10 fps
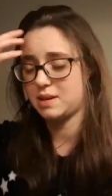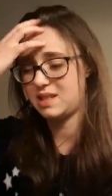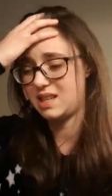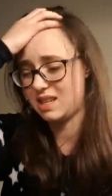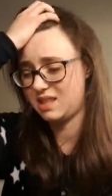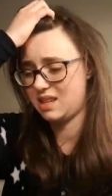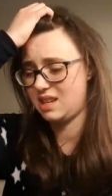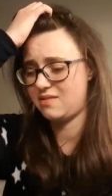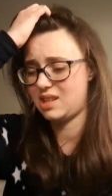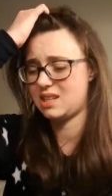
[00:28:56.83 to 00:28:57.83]
essay in the
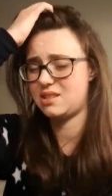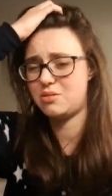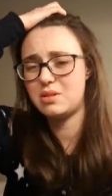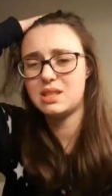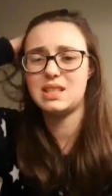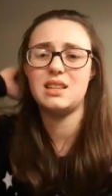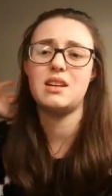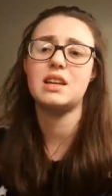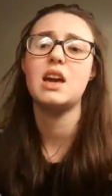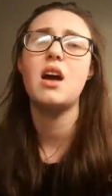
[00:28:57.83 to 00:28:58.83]
evening and honestly
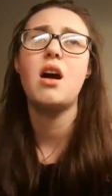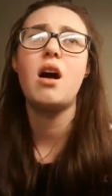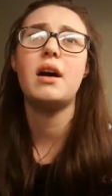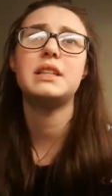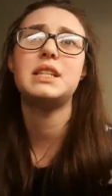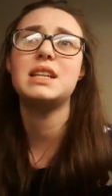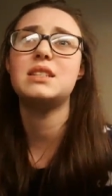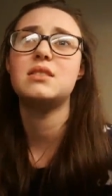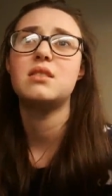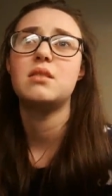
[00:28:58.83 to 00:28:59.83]
like I
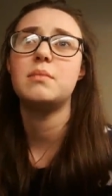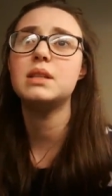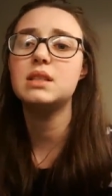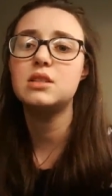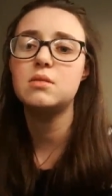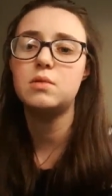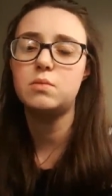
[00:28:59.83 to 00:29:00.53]
did message him